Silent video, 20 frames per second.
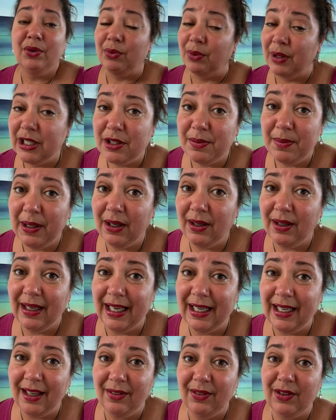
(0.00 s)
reach me on
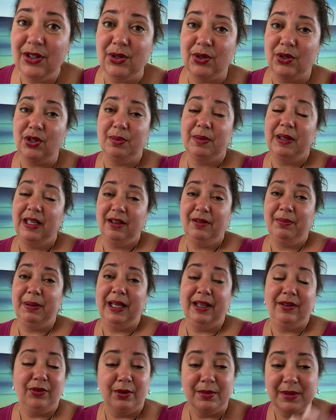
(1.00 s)
any of the social media
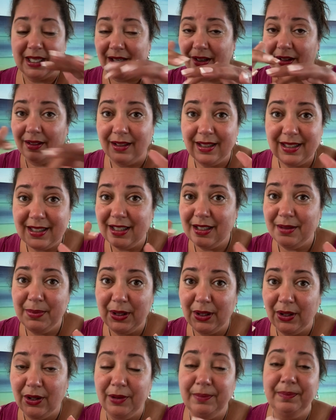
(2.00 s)
platforms that are listed
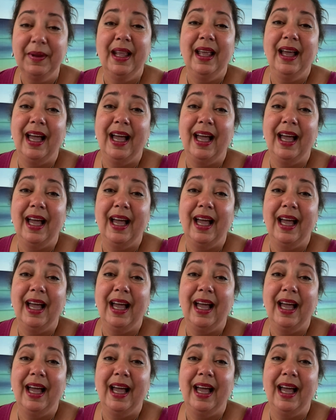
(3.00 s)
below.